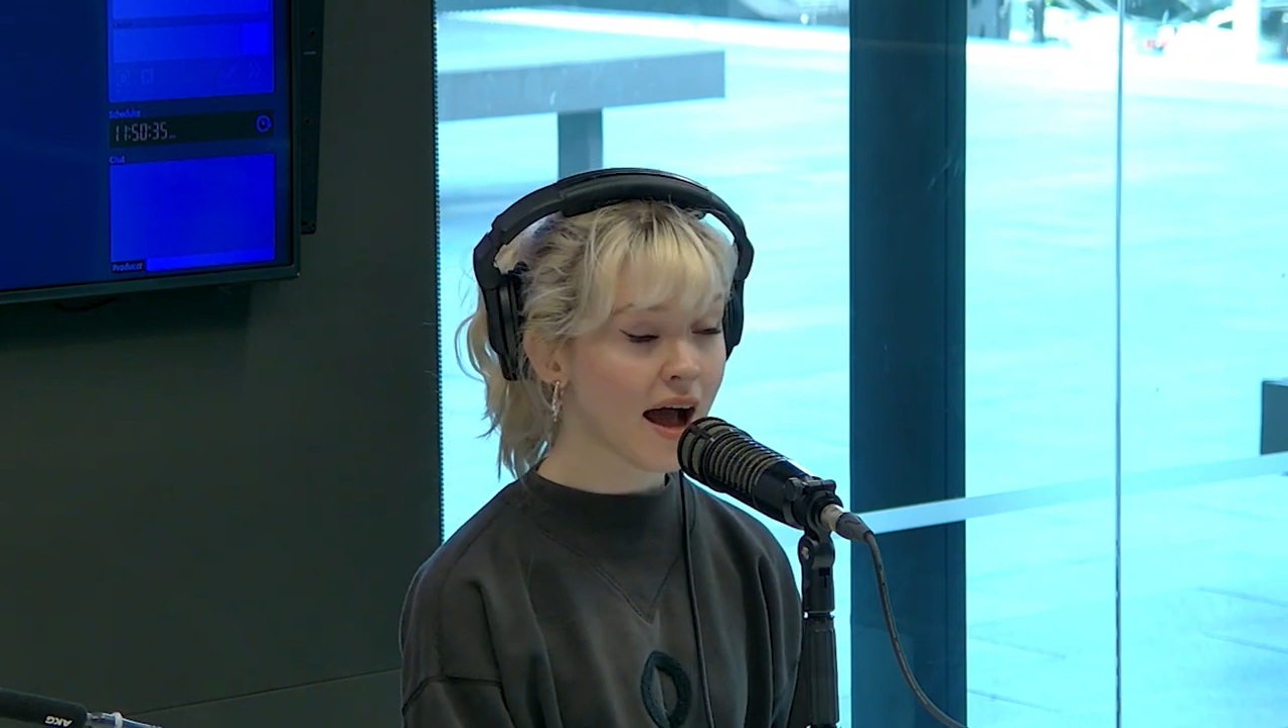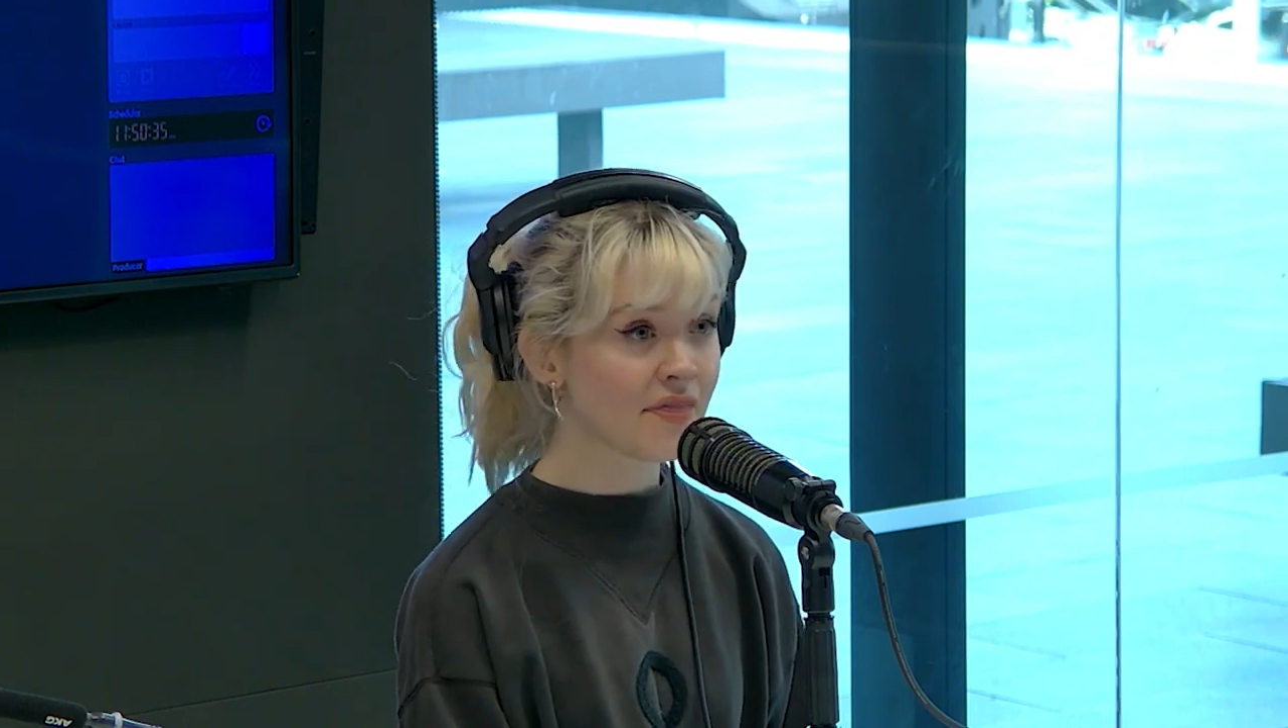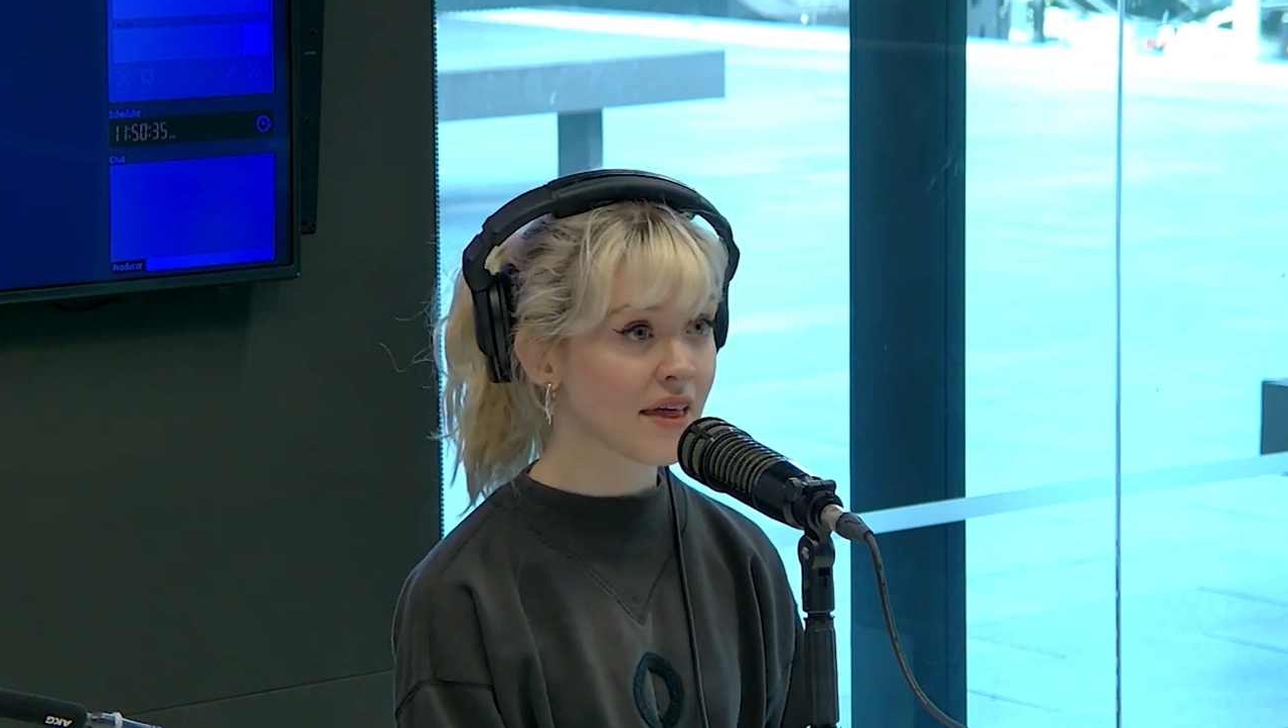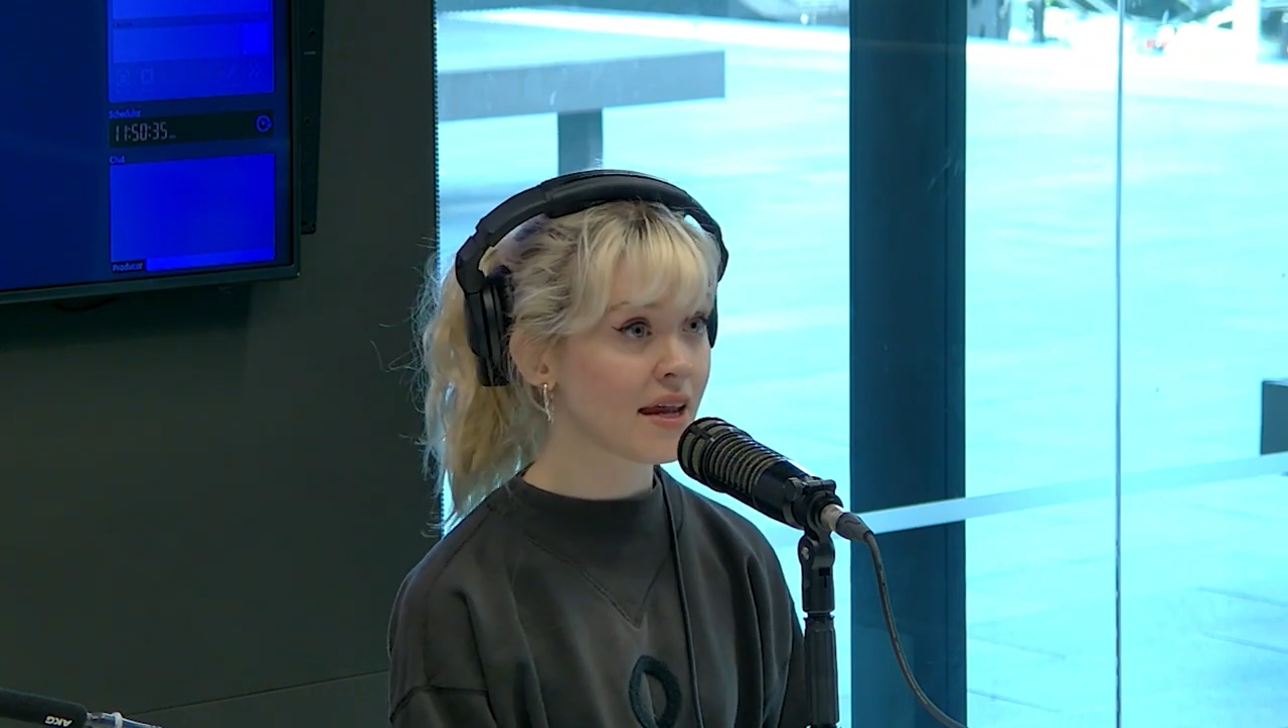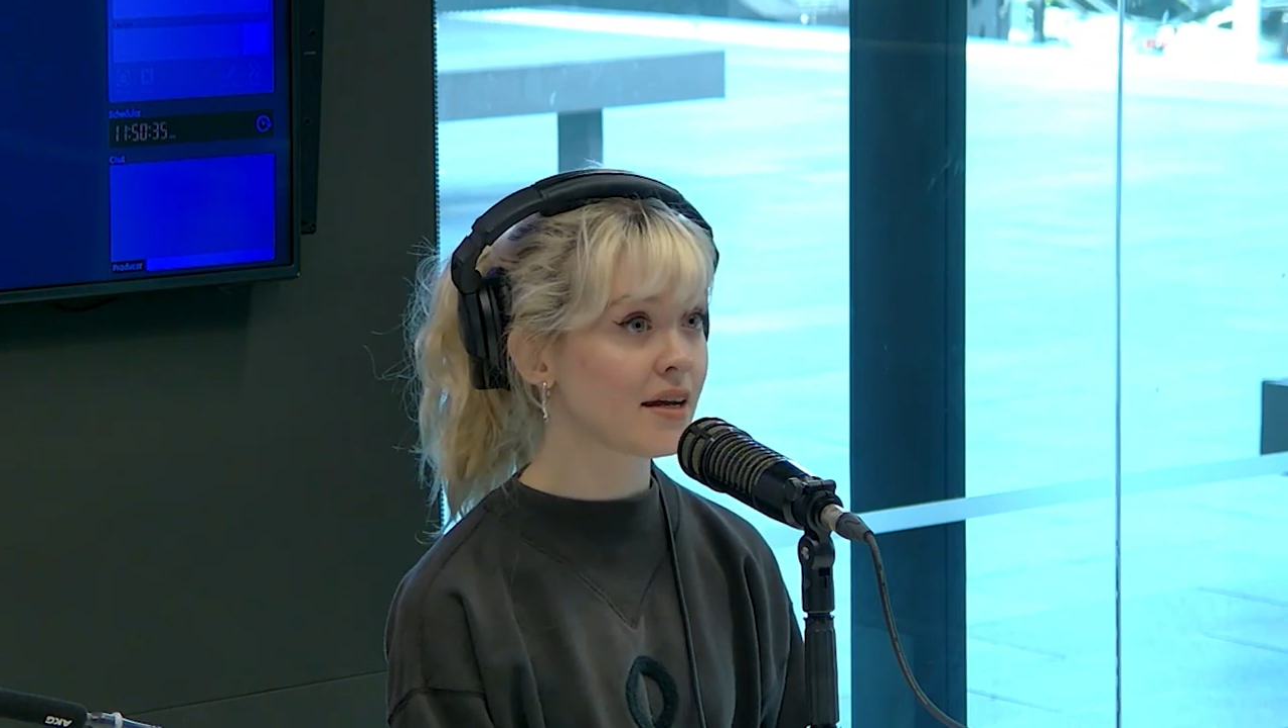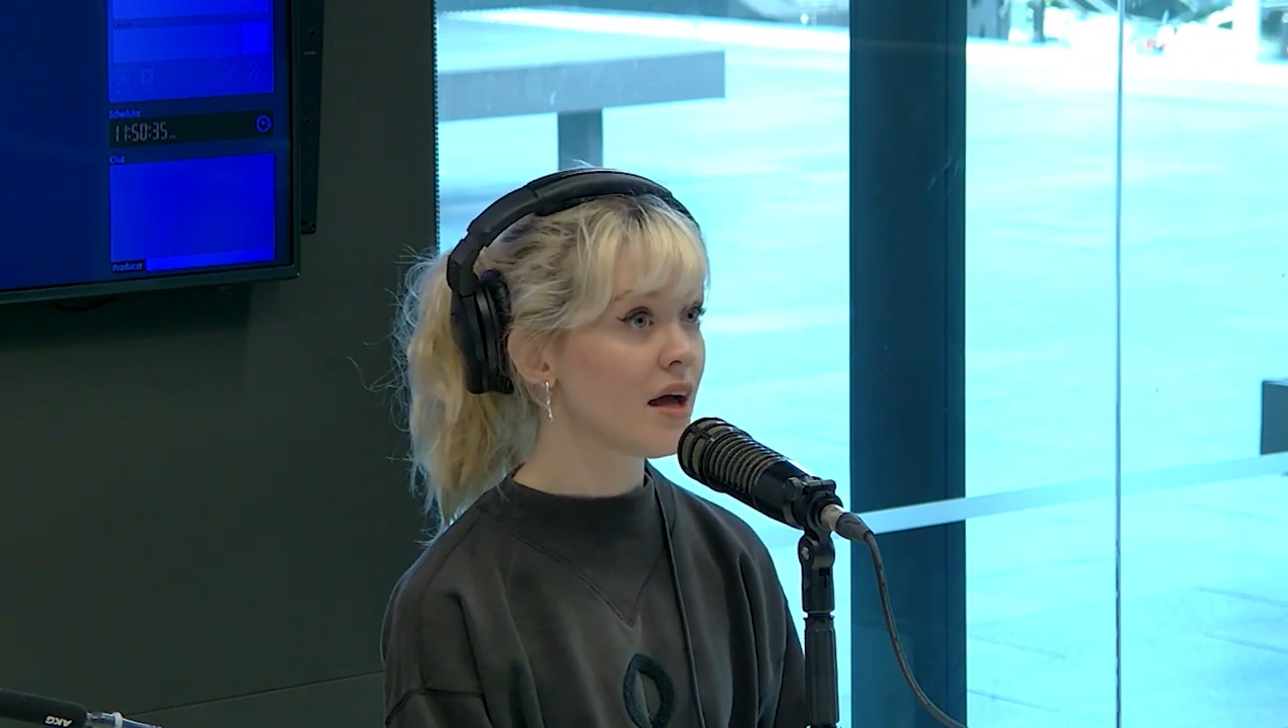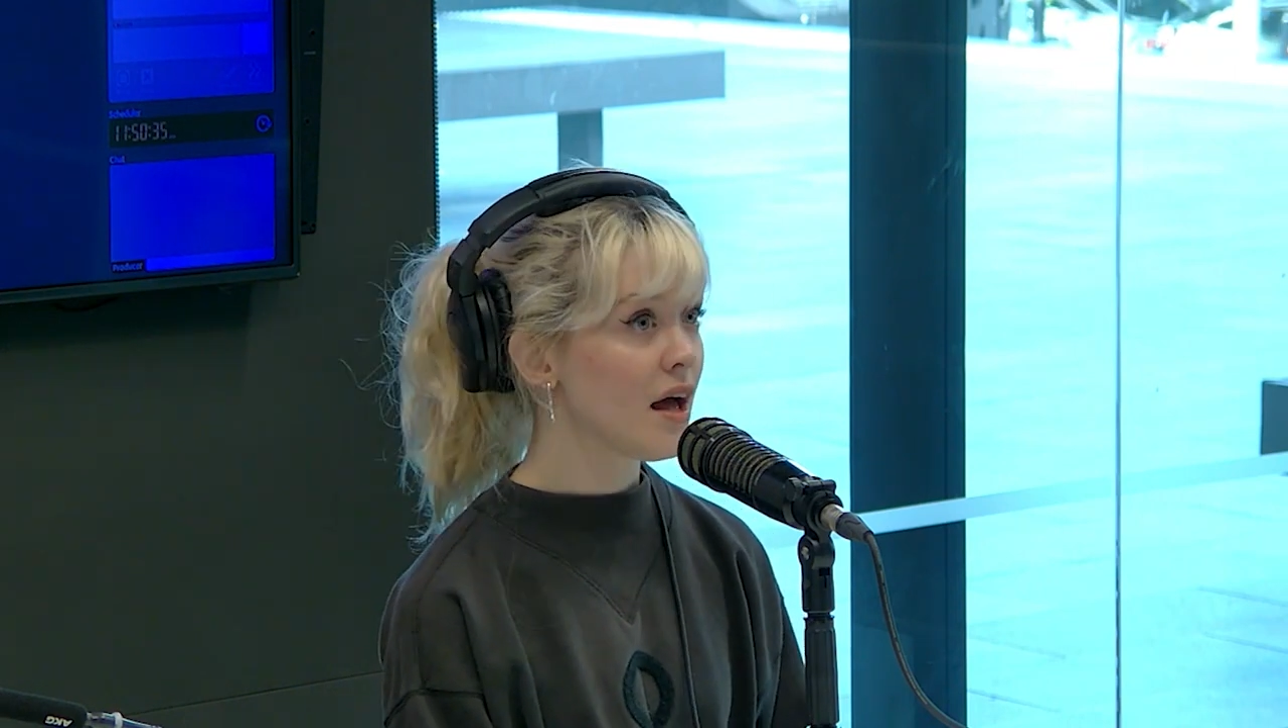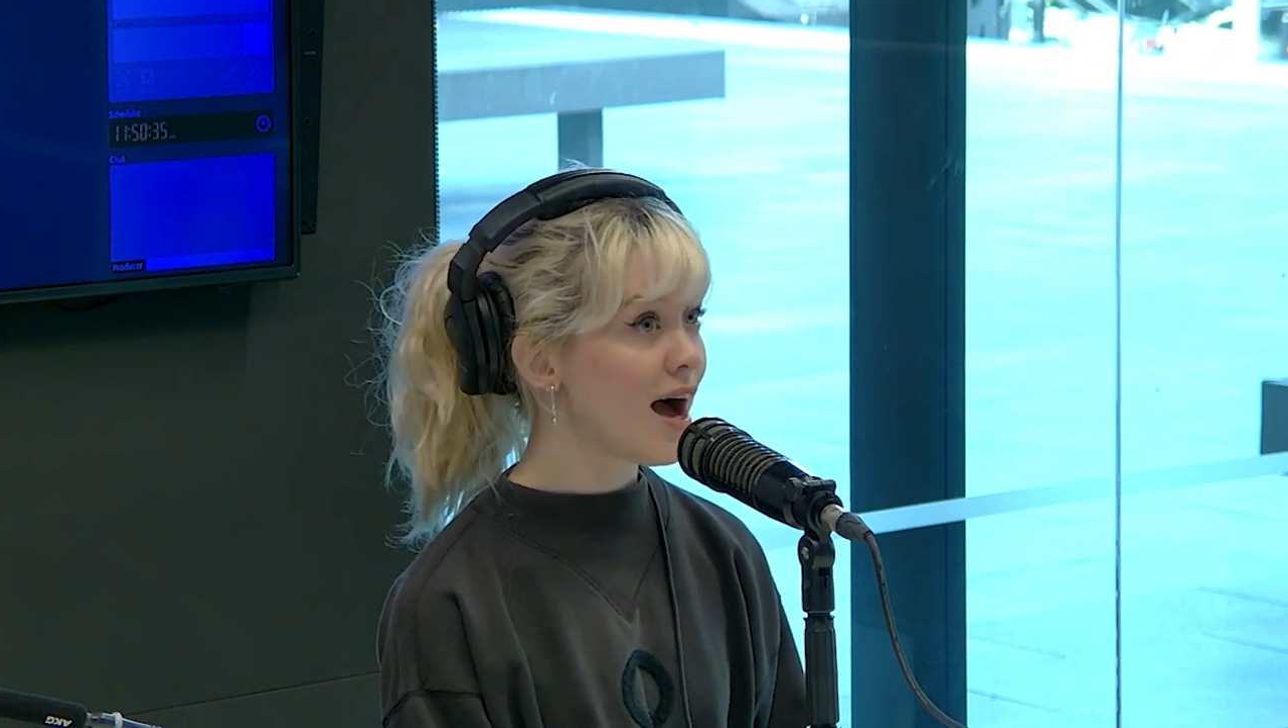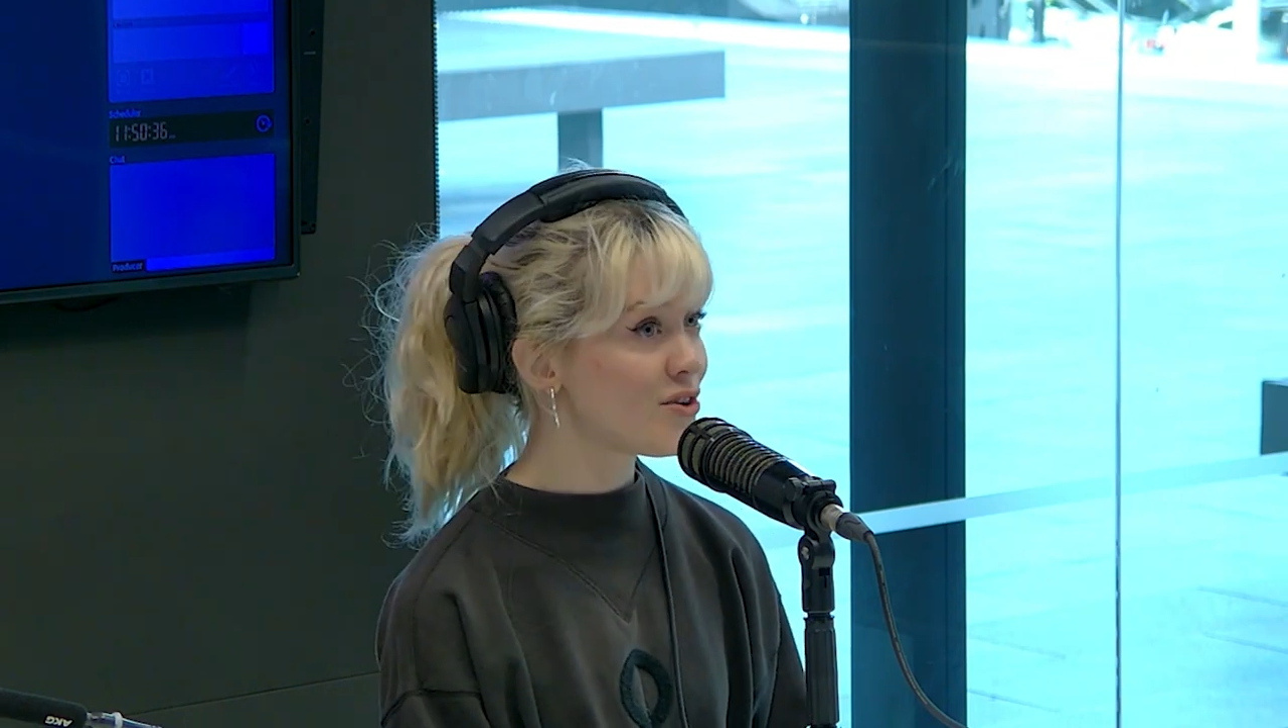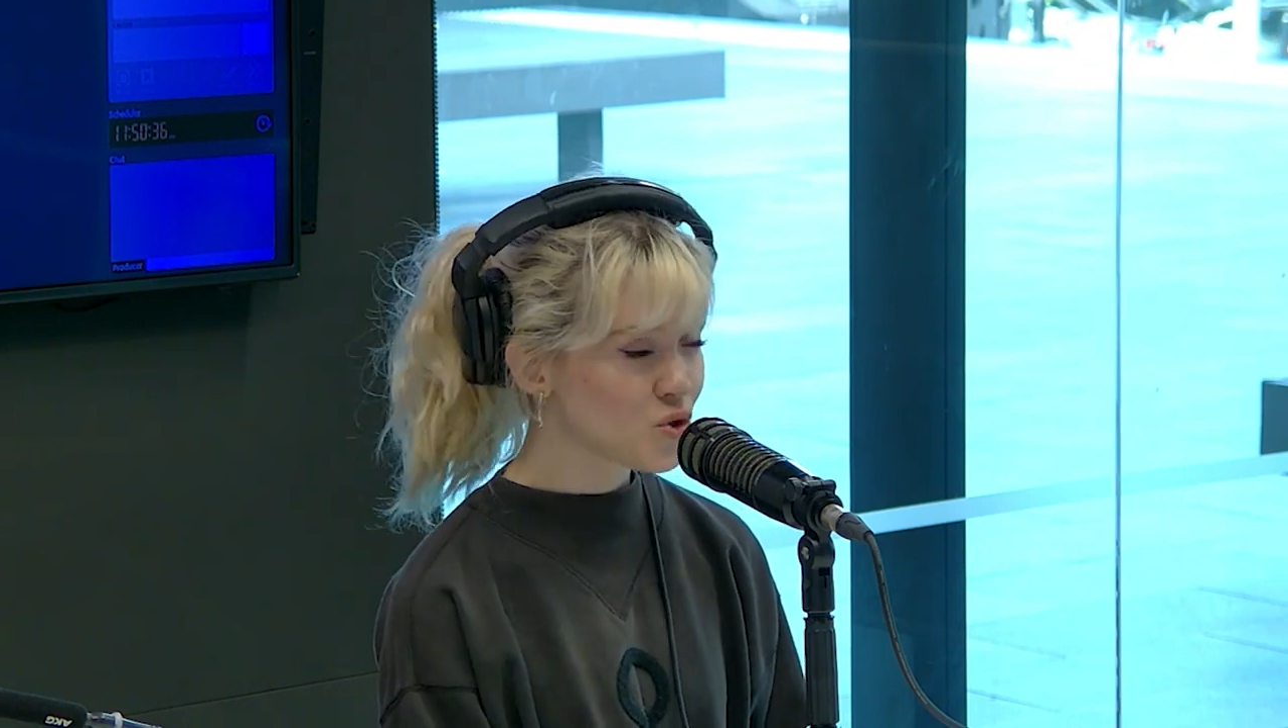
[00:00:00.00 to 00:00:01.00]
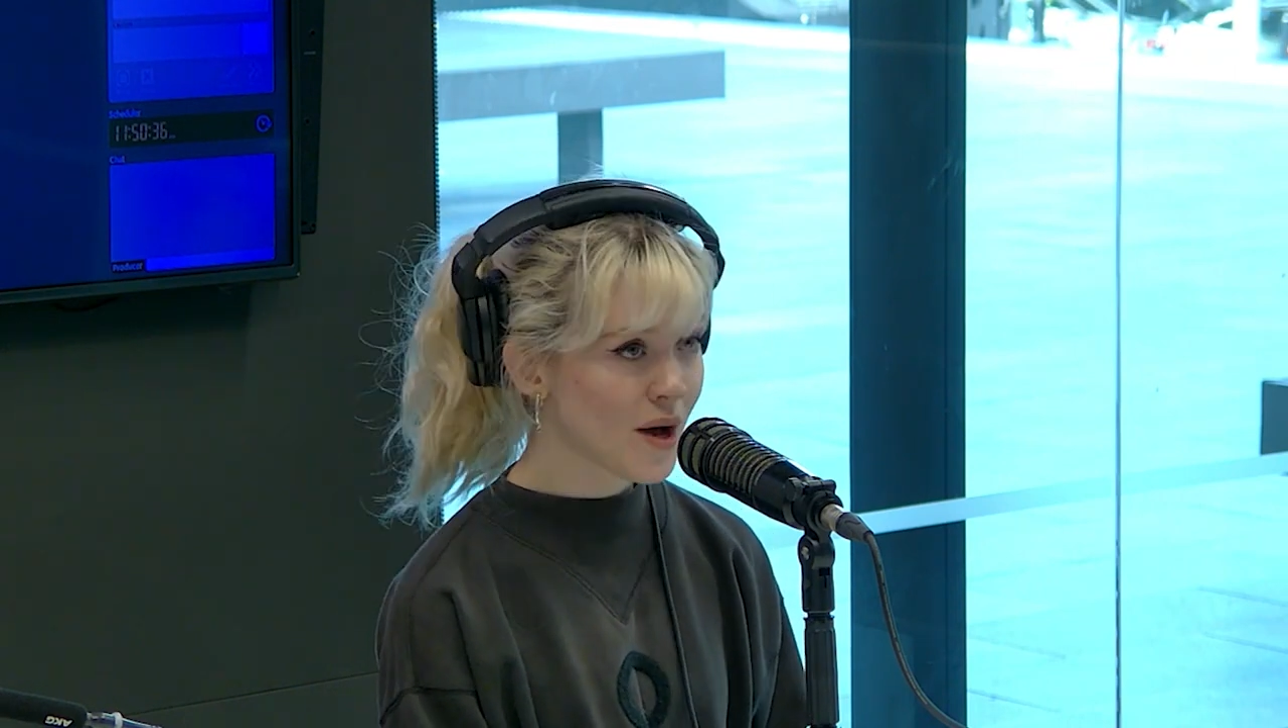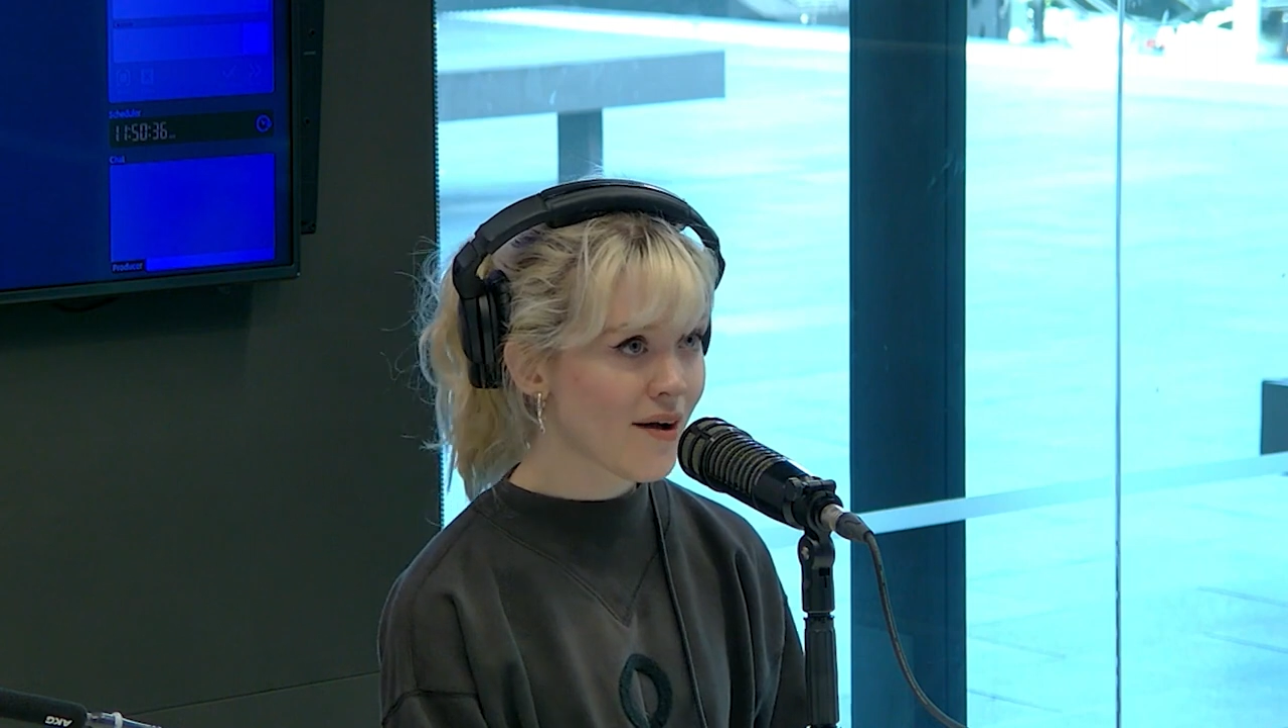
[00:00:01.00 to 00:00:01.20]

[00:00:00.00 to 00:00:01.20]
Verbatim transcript: and then I do